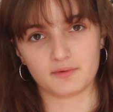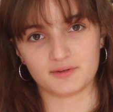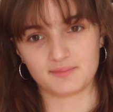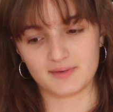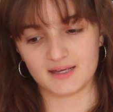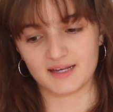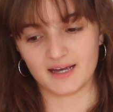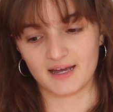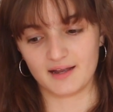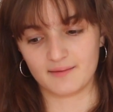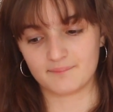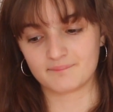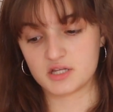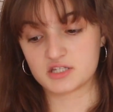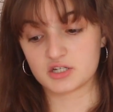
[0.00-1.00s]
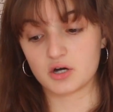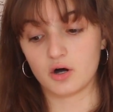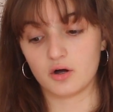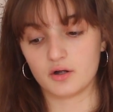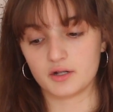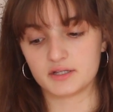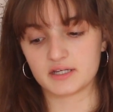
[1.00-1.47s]
with me again. It's
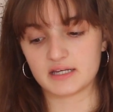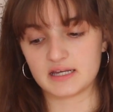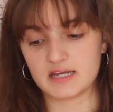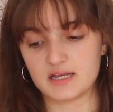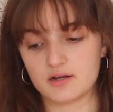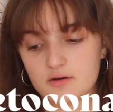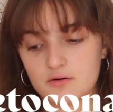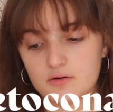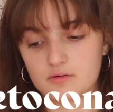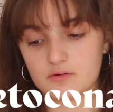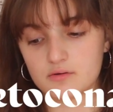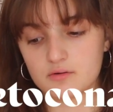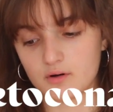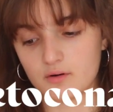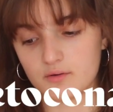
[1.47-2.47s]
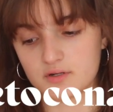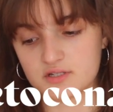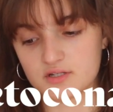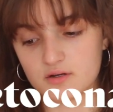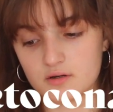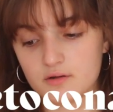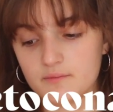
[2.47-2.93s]
called
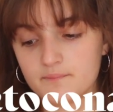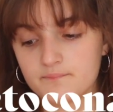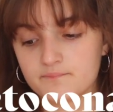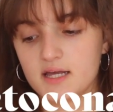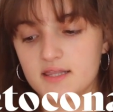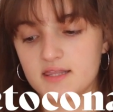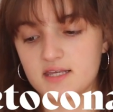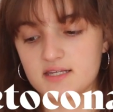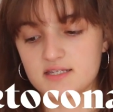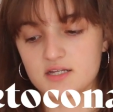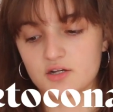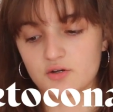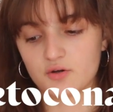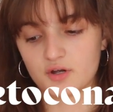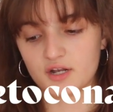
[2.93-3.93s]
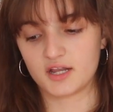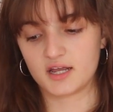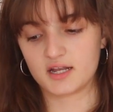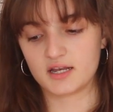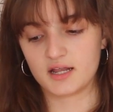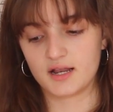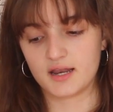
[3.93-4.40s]
ketoconazole. This
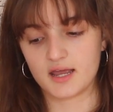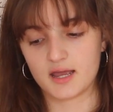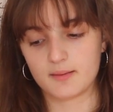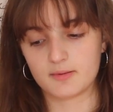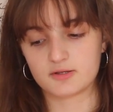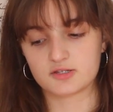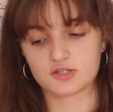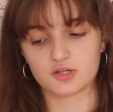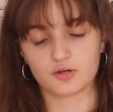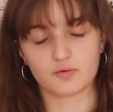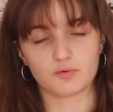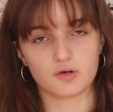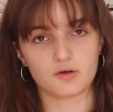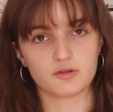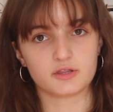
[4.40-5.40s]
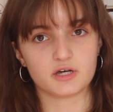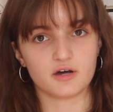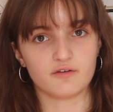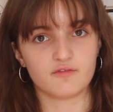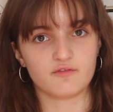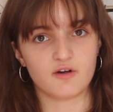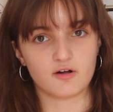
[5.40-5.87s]
ingredient inhibits the growth
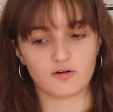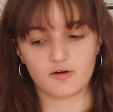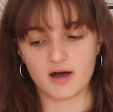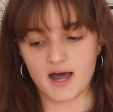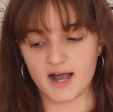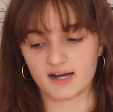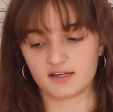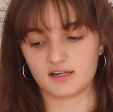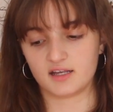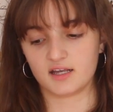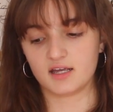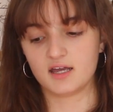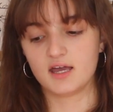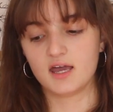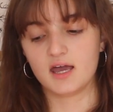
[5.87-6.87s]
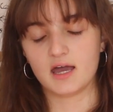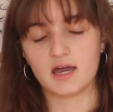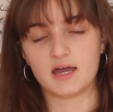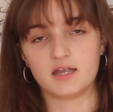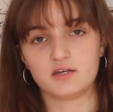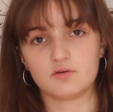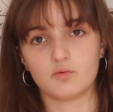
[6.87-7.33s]
of fungal acne,
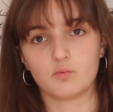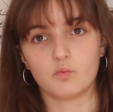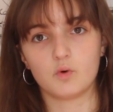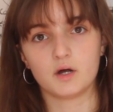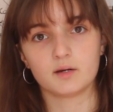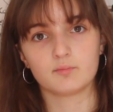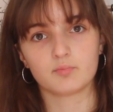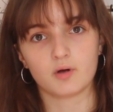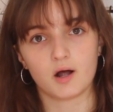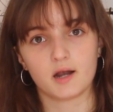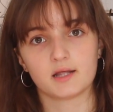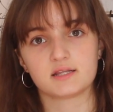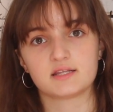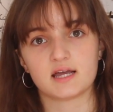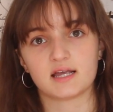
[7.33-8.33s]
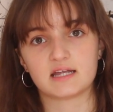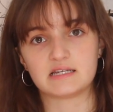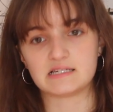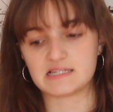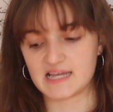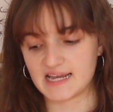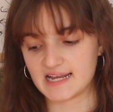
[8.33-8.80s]
and one product that
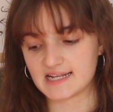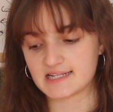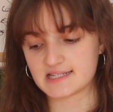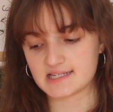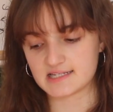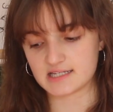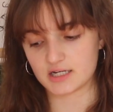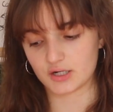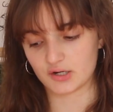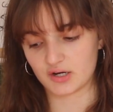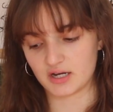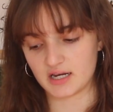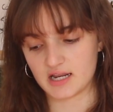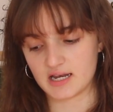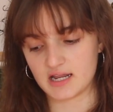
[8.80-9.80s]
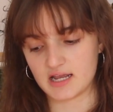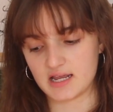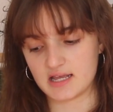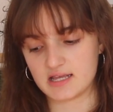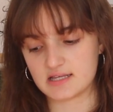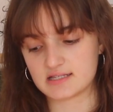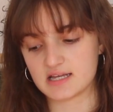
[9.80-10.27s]
contains this ingredient
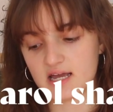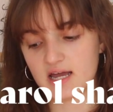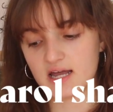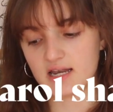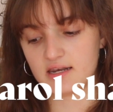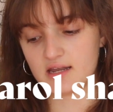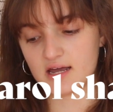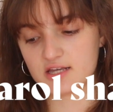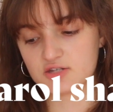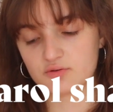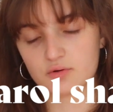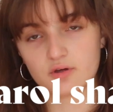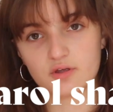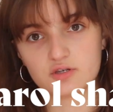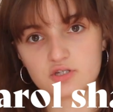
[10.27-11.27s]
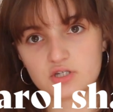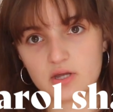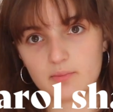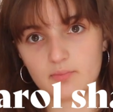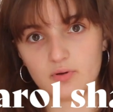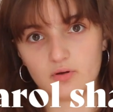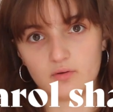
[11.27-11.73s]
is Nicole
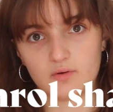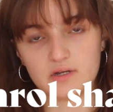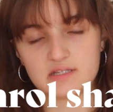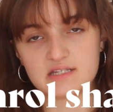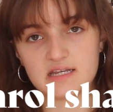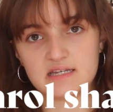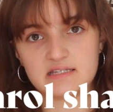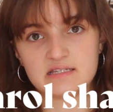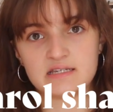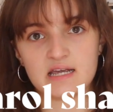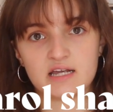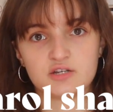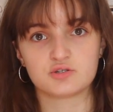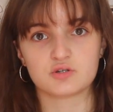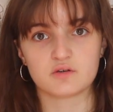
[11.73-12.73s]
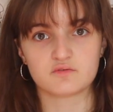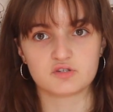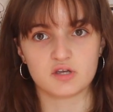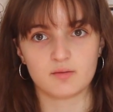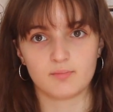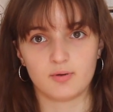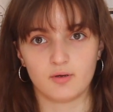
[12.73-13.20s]
shampoo. It's a dandruff
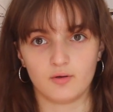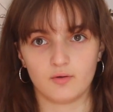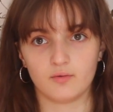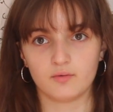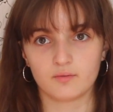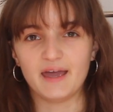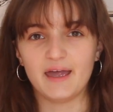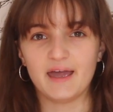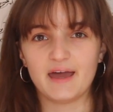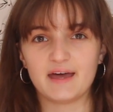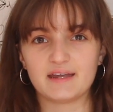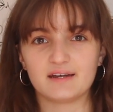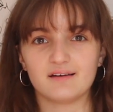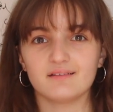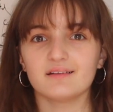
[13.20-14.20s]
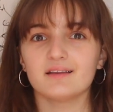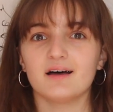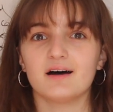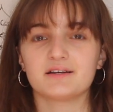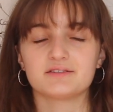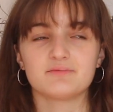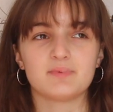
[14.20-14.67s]
shampoo, and a
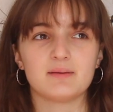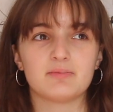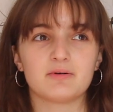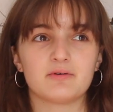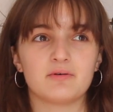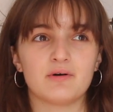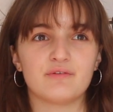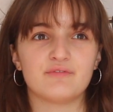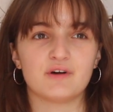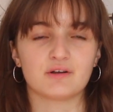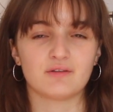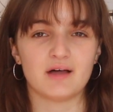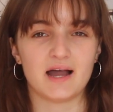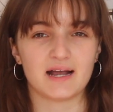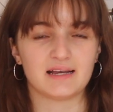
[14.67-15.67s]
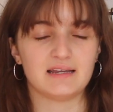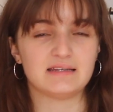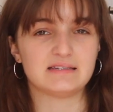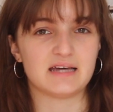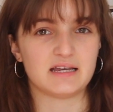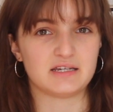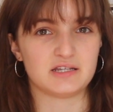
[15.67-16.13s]
lot of people who have fungal acne
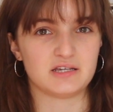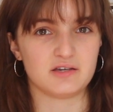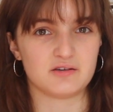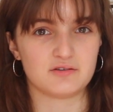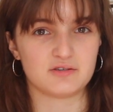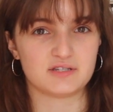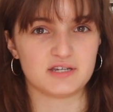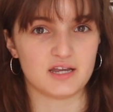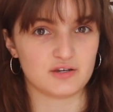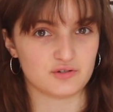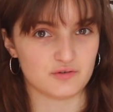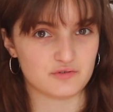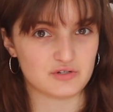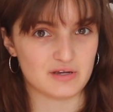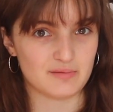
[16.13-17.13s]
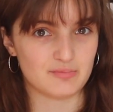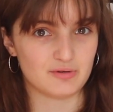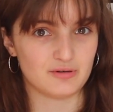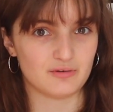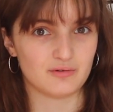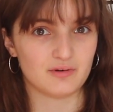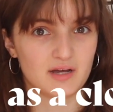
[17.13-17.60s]
tend to use dandruff
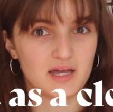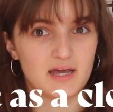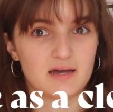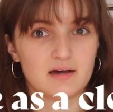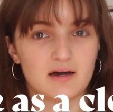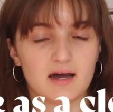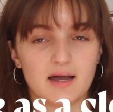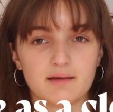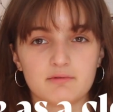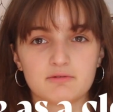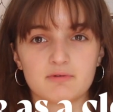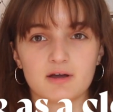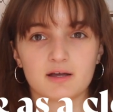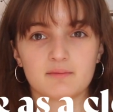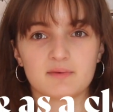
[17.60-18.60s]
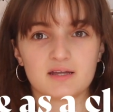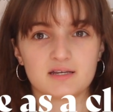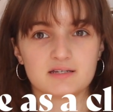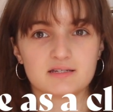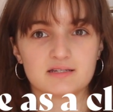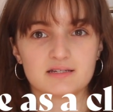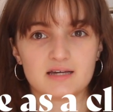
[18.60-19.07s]
shampoo. I would
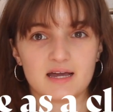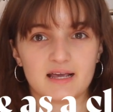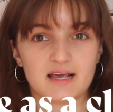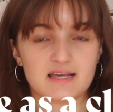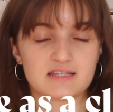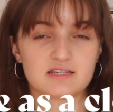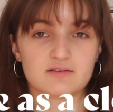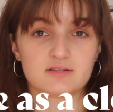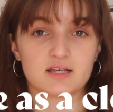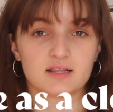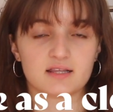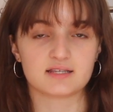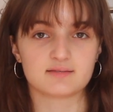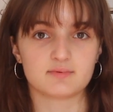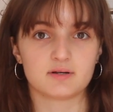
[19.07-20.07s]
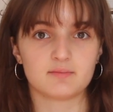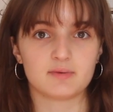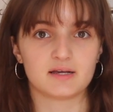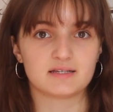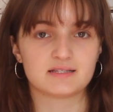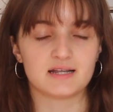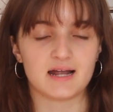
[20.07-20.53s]
recommend, I guess, using this one
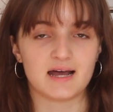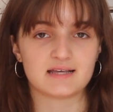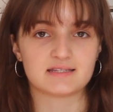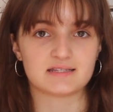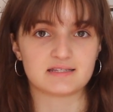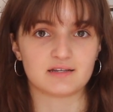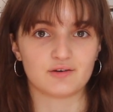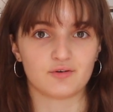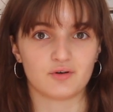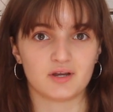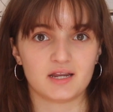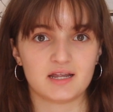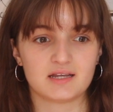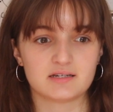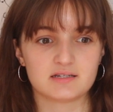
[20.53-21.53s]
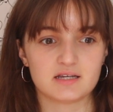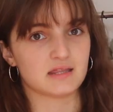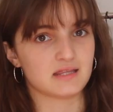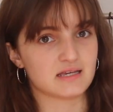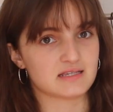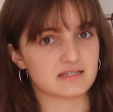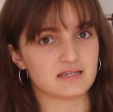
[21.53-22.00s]
because it has this ingredient.
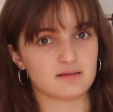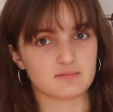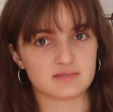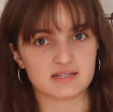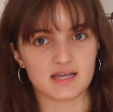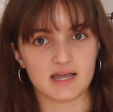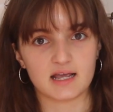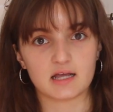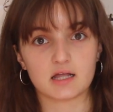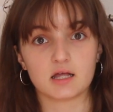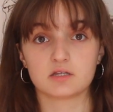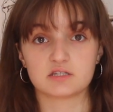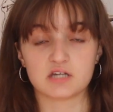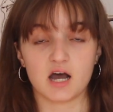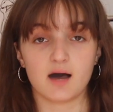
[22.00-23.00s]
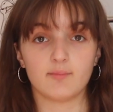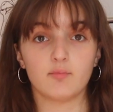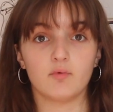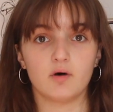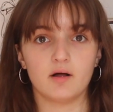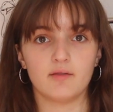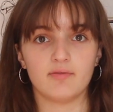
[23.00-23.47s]
This seems like the top
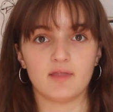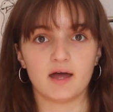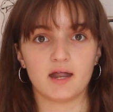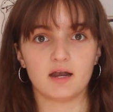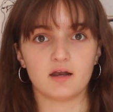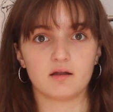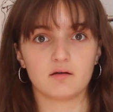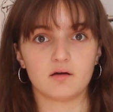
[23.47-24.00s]
one that